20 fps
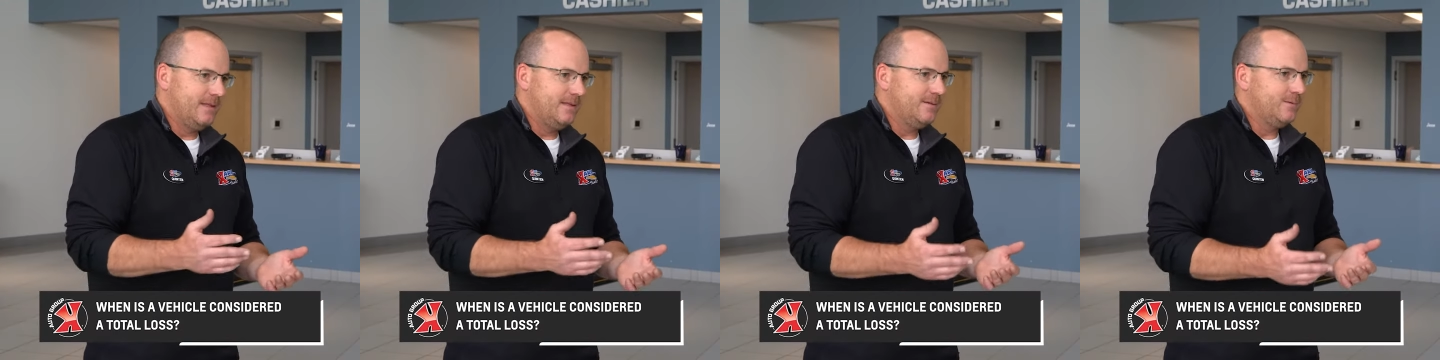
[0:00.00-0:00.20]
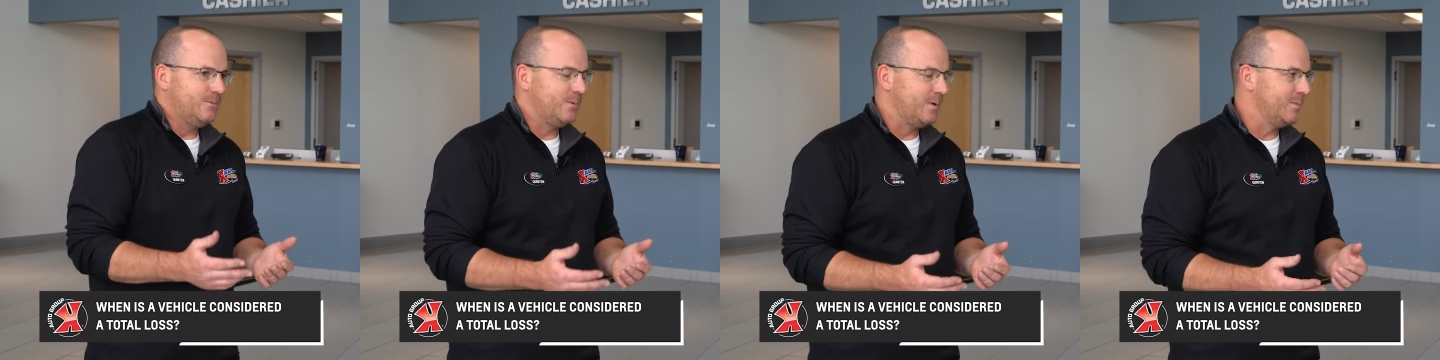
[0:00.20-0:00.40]

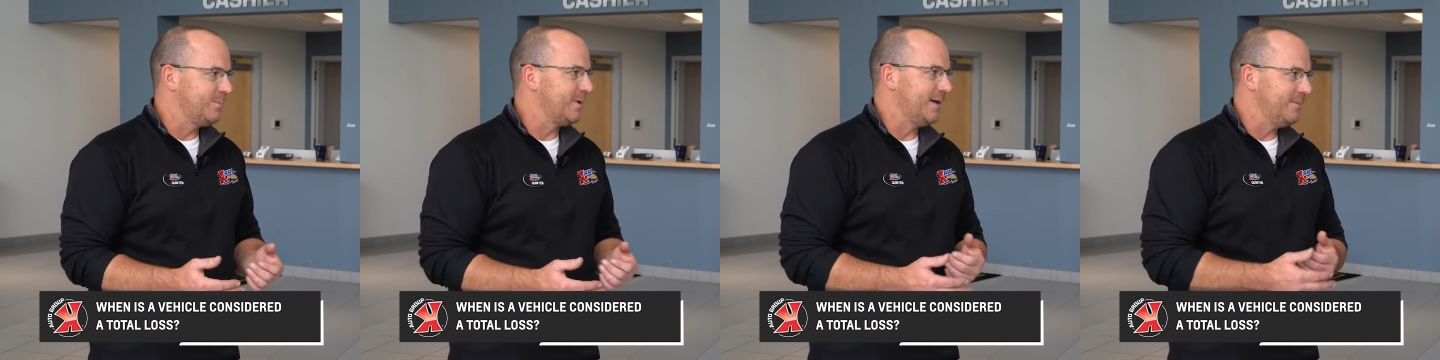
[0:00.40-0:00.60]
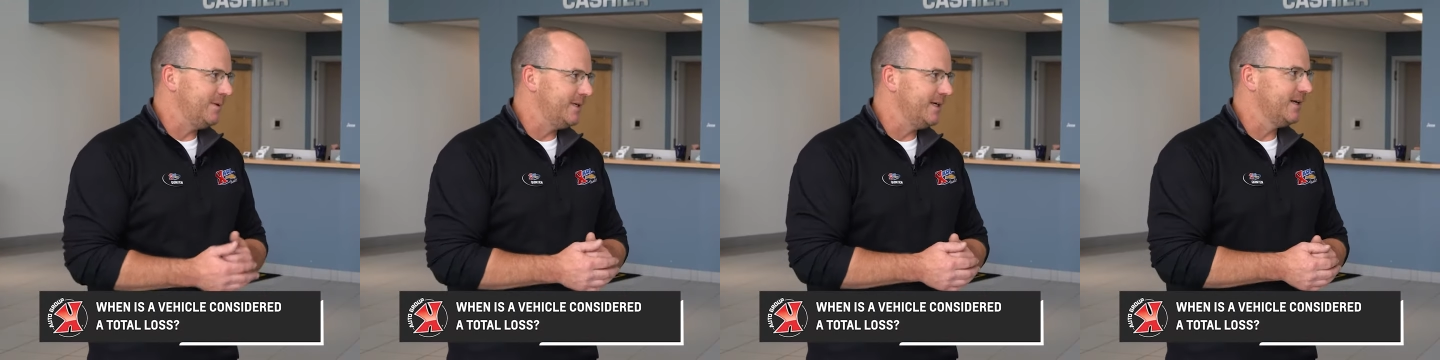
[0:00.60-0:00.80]
We're
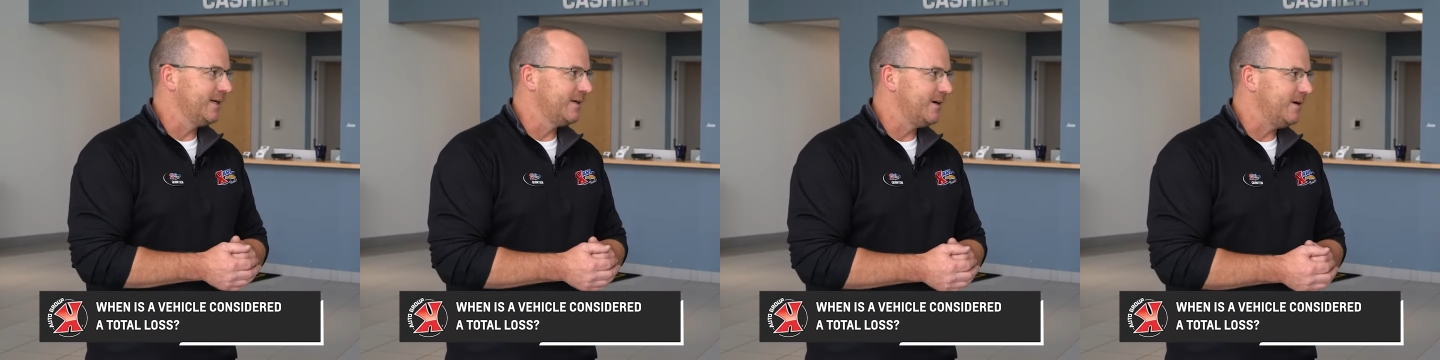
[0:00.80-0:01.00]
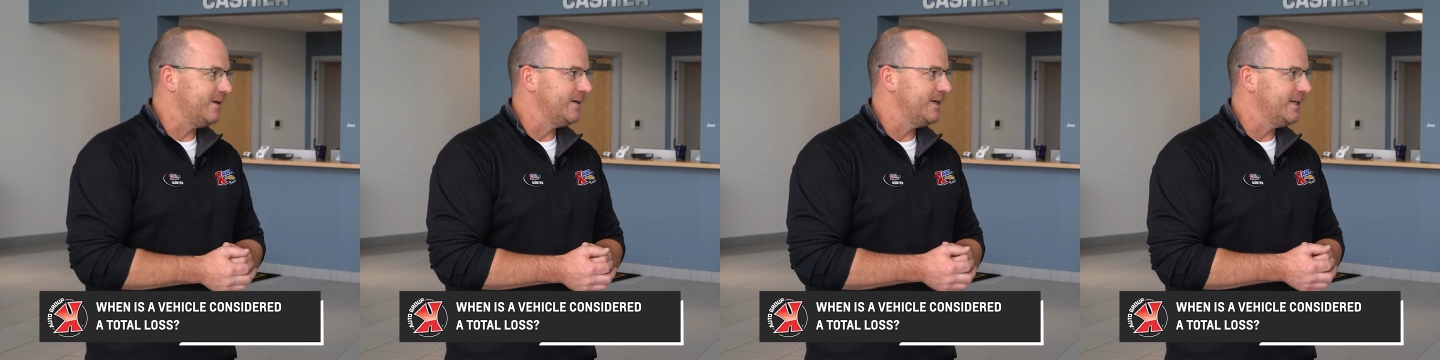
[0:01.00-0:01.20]
probably going to
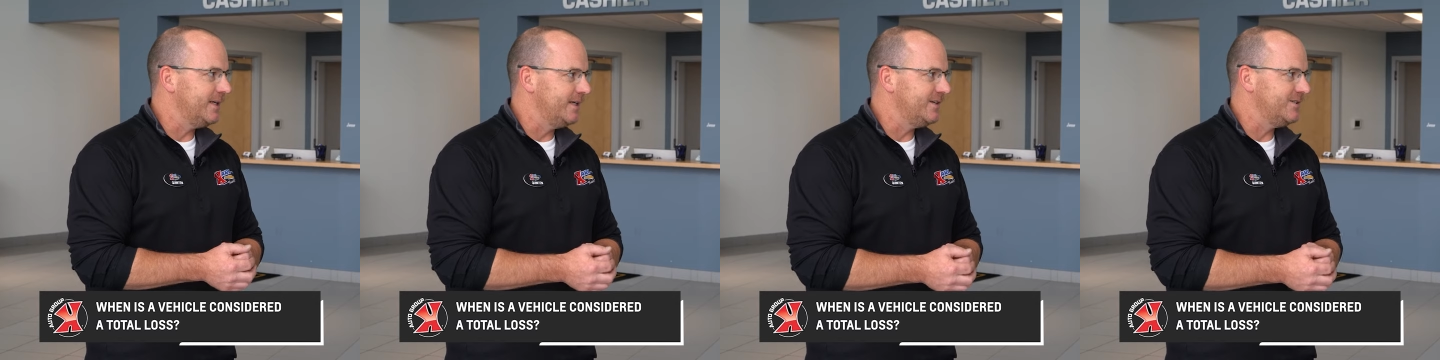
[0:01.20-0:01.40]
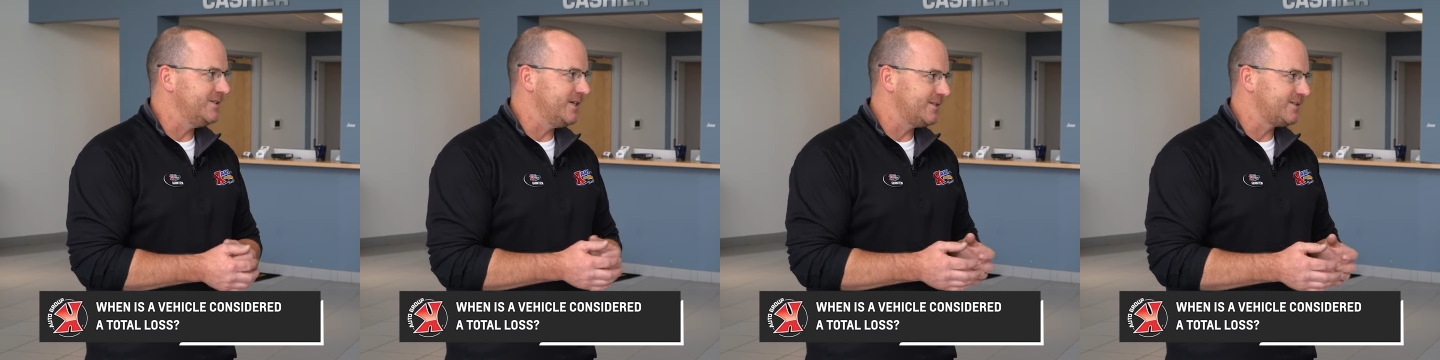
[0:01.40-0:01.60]
call in an
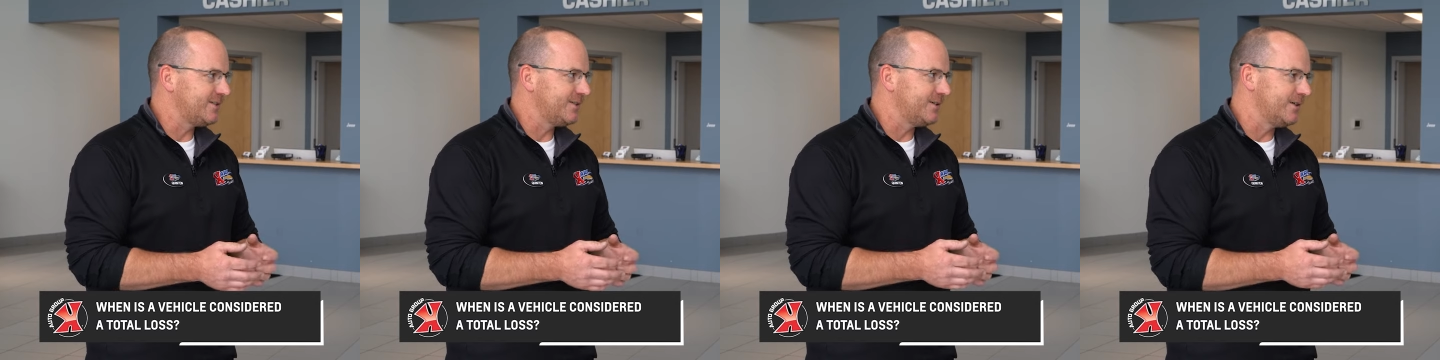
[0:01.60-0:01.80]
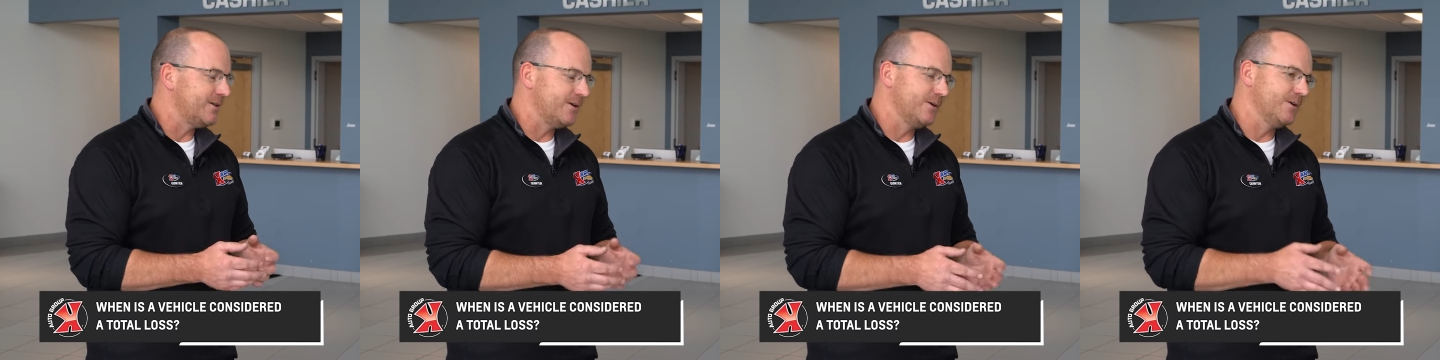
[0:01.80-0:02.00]

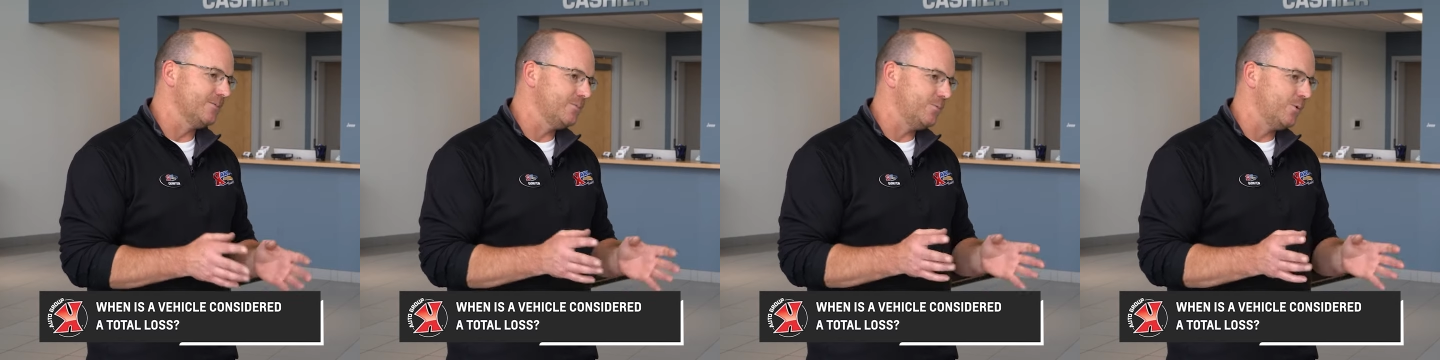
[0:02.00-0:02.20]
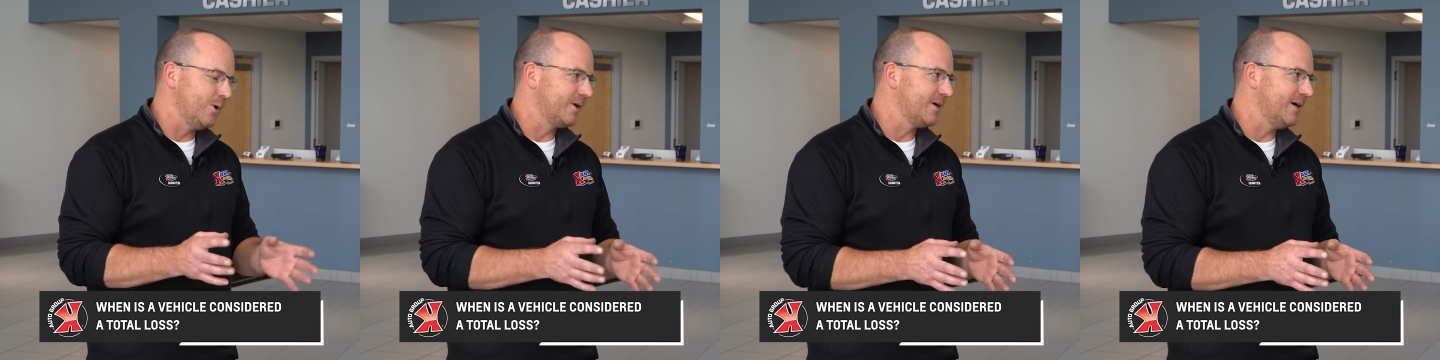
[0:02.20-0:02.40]
adjuster or
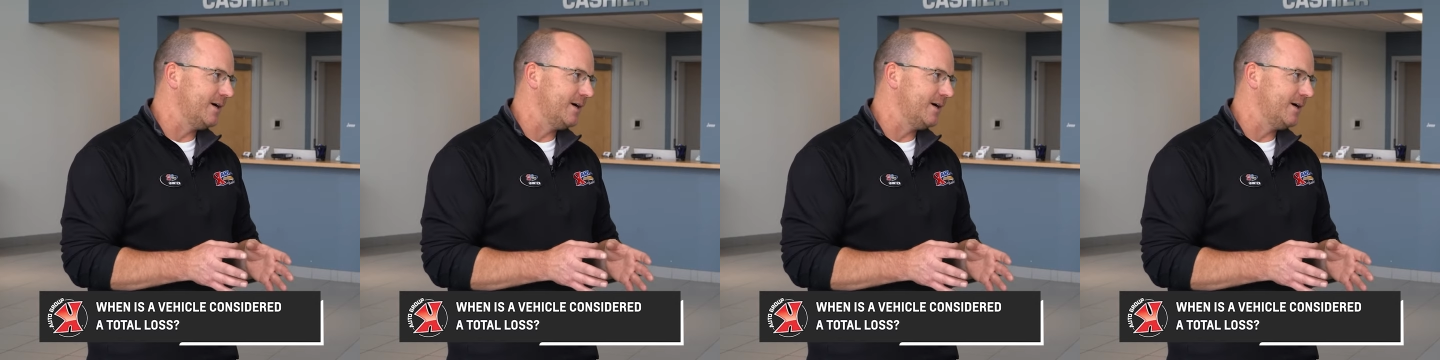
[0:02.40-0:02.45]
work